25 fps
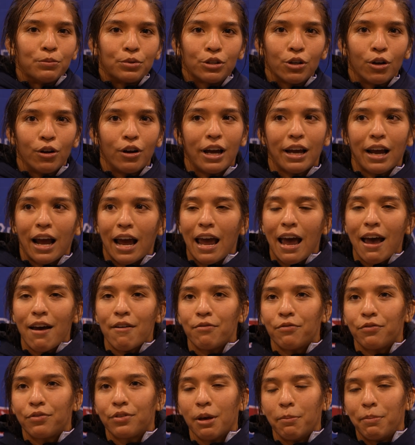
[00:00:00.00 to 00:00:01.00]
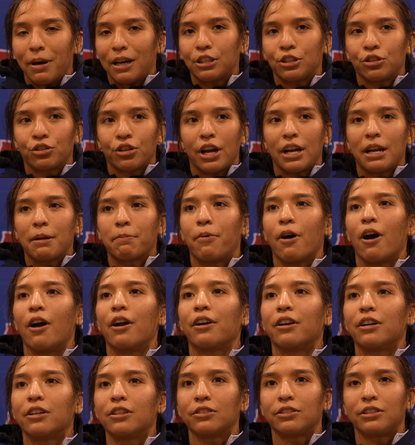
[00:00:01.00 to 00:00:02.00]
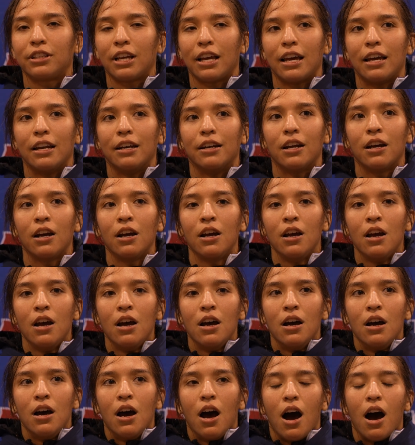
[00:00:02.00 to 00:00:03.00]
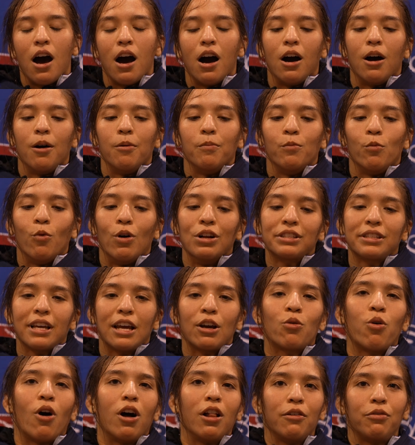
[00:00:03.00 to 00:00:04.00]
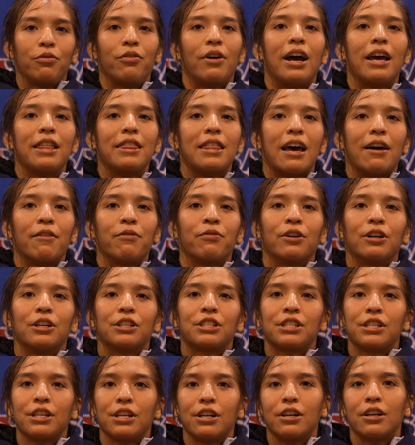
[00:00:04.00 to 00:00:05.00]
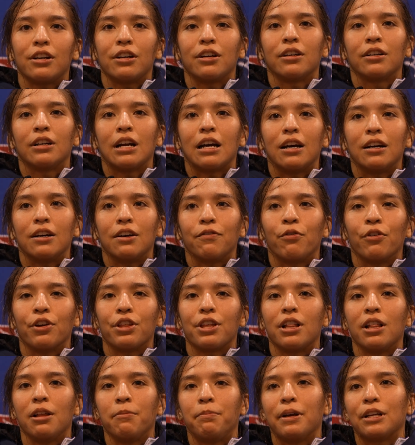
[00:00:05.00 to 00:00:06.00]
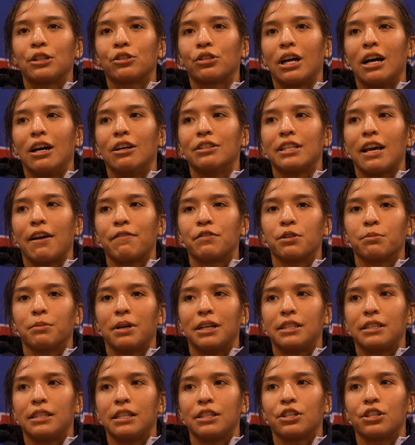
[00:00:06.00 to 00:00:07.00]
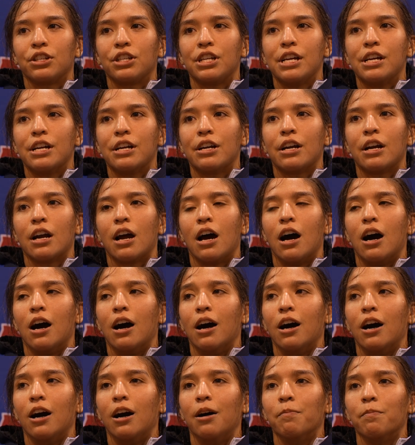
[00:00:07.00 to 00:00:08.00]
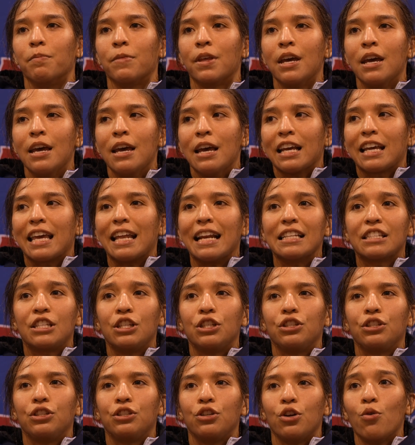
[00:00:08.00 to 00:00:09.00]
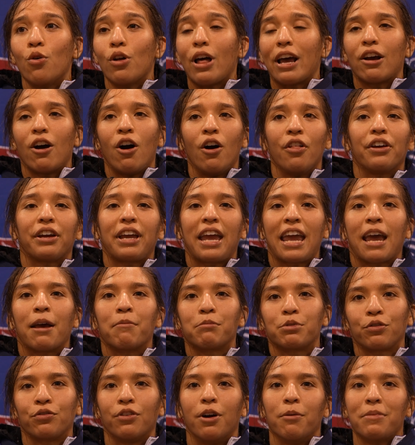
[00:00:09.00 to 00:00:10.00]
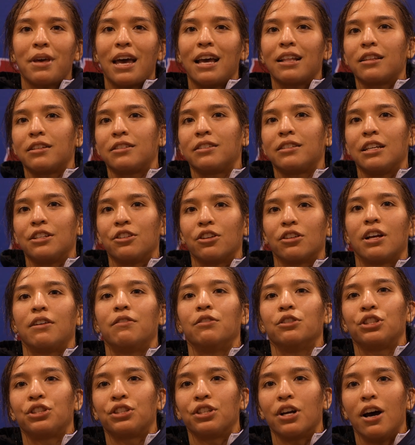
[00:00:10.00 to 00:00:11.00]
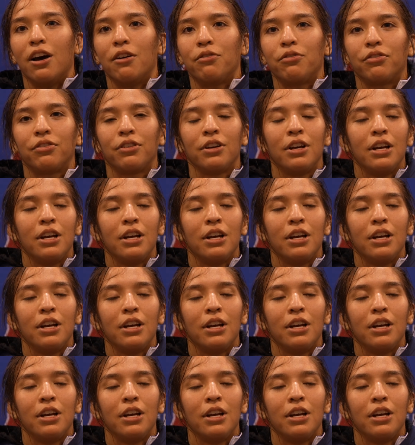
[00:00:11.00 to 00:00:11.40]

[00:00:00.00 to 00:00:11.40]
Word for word: So, like, I have the best training partners, and um, once I qualified that first year for the Olympic trials after my senior year, um, getting to do, like, all the camps from that, the senior level stuff,